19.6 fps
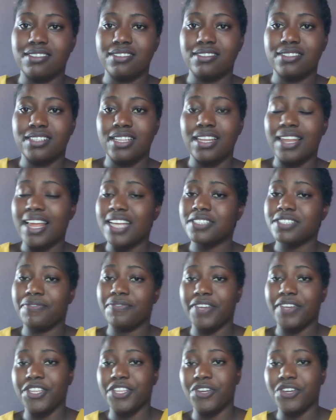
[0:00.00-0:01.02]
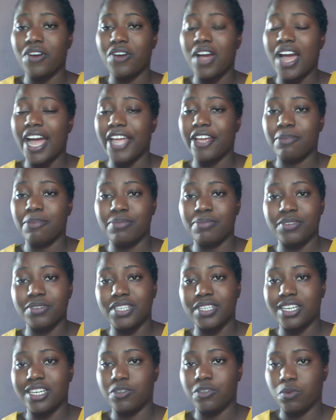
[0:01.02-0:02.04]
the last video I
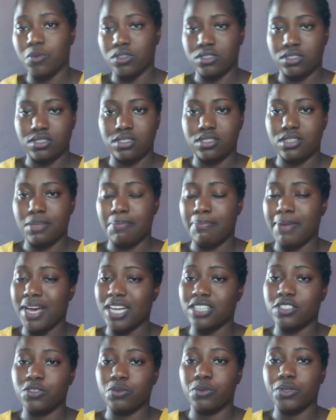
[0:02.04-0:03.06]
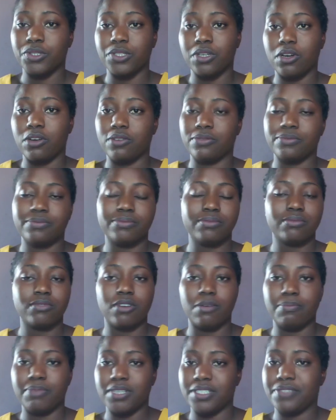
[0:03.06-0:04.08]
uploaded was the part one of
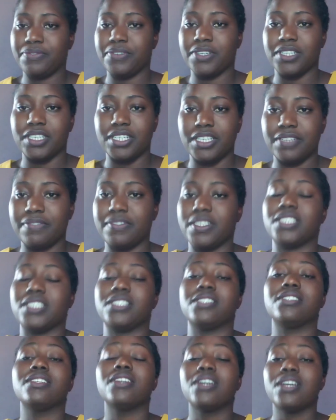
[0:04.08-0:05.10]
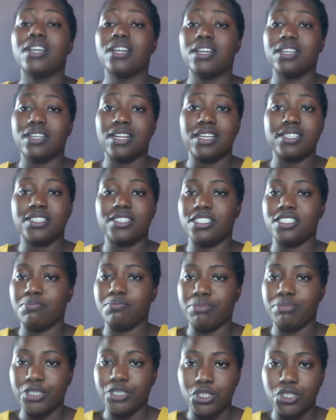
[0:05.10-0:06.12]
complete forgiveness, that is
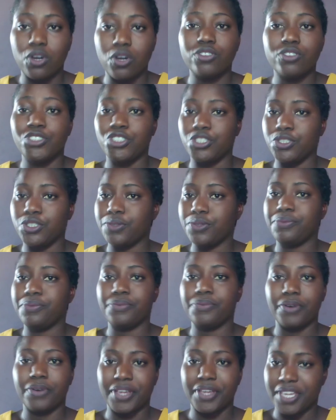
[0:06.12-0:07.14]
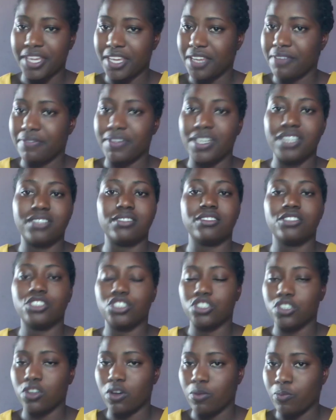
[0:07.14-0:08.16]
beyond you forgiving
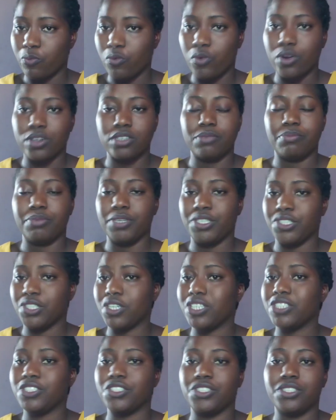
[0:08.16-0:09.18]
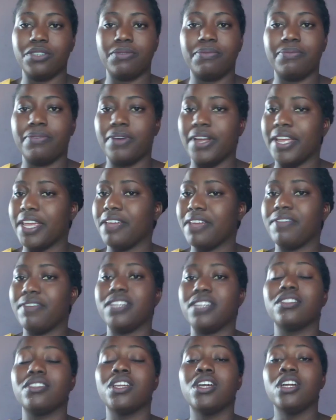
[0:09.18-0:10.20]
someone, beyond you
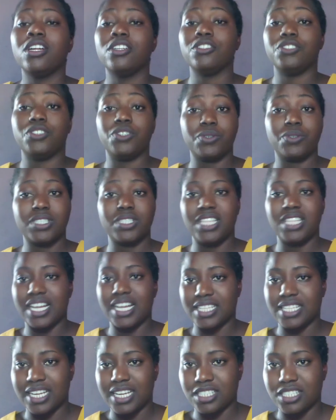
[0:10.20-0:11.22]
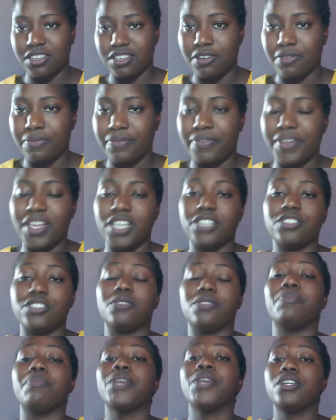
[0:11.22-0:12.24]
forgiving those that has
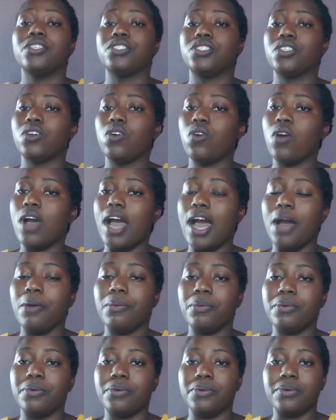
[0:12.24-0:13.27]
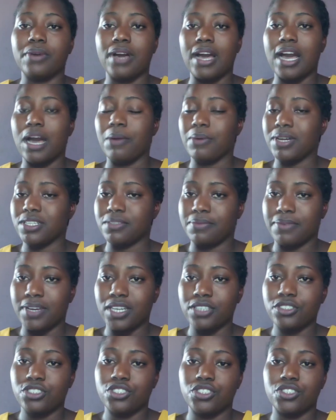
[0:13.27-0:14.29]
offended. So I will
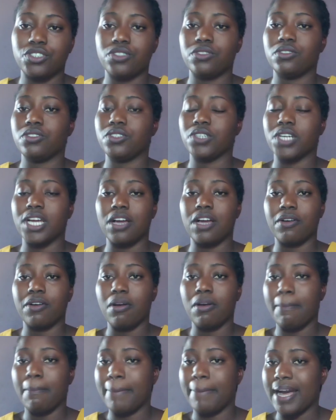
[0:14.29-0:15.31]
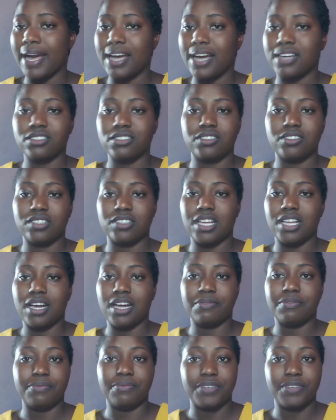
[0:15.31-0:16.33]
advise you can go back to
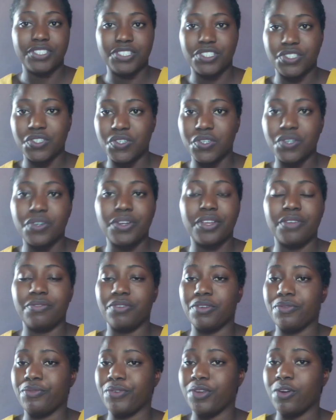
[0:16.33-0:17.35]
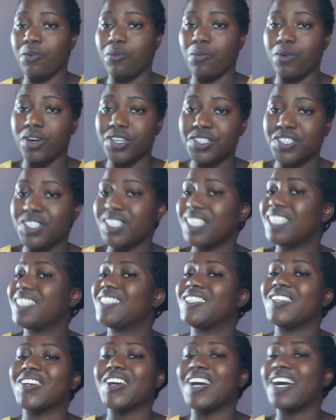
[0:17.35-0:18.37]
that video. If you've not watched
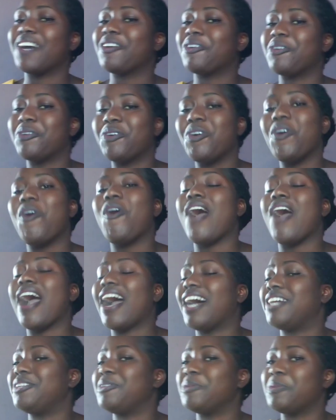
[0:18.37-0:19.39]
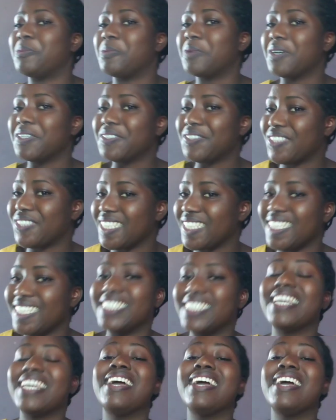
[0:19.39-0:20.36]
it, you can go and watch it